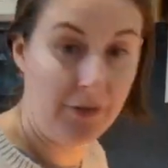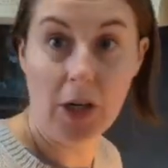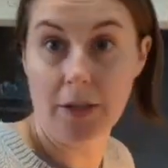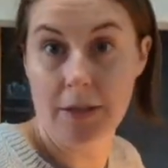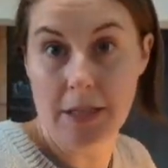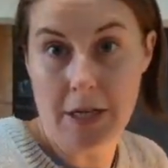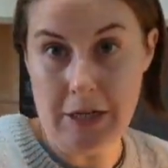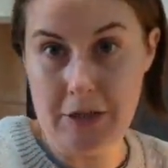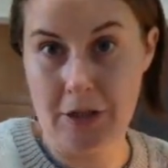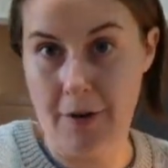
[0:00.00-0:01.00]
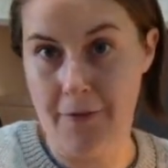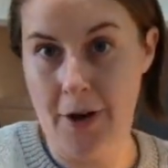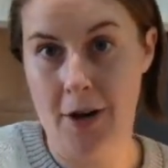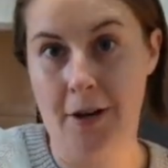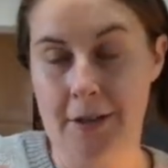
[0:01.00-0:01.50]
we got so
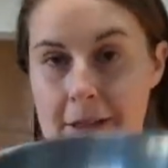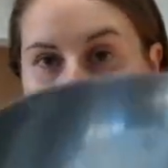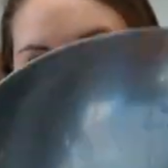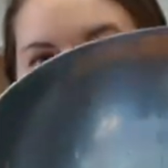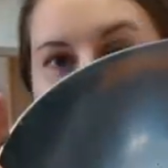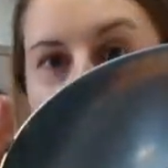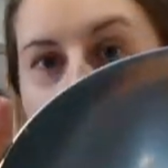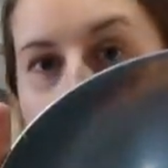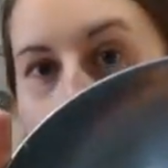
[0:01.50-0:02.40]
far in our